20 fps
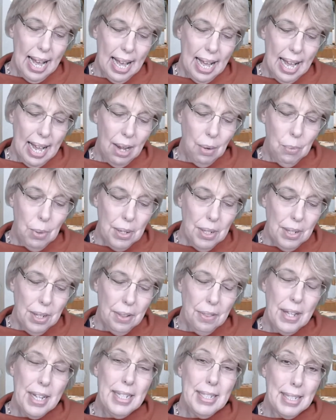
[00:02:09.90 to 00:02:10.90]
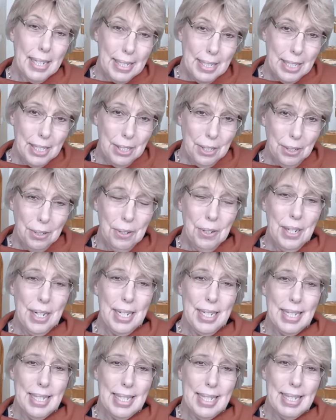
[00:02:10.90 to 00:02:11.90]
one of the things I do
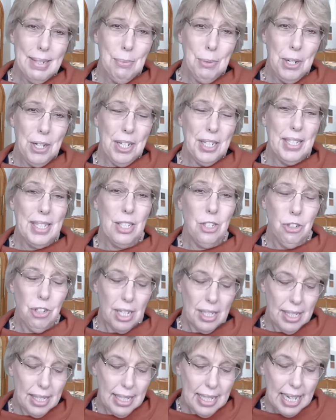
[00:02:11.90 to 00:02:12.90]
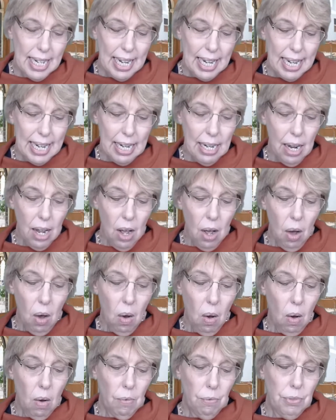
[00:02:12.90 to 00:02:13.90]
is work as a trustee
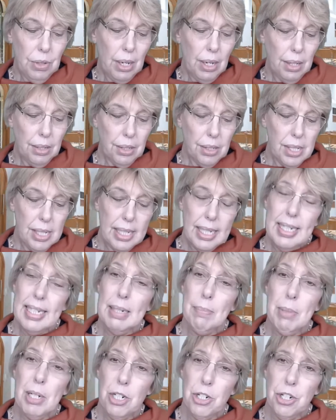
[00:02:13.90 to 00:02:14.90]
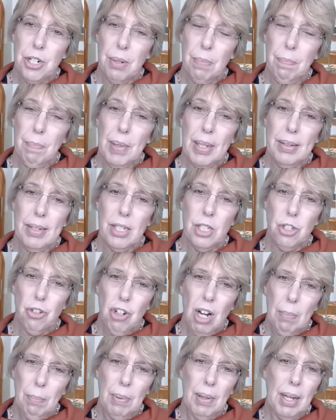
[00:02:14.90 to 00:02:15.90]
of the London City Mission. And the
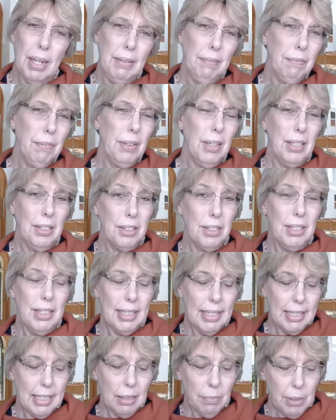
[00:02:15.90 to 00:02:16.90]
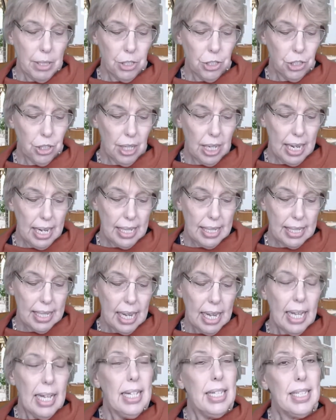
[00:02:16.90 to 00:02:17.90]
strapline for London City Mission is
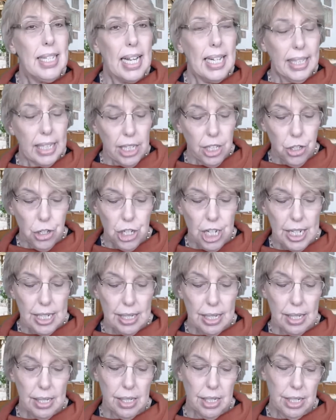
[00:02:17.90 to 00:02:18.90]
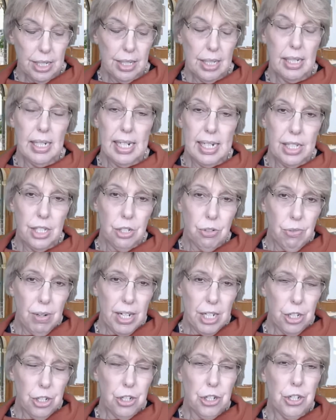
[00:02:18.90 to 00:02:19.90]
taking Jesus to the least
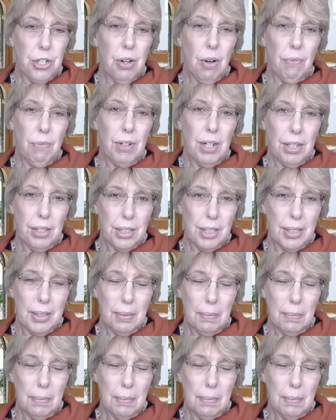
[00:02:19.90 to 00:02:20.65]
reached of London.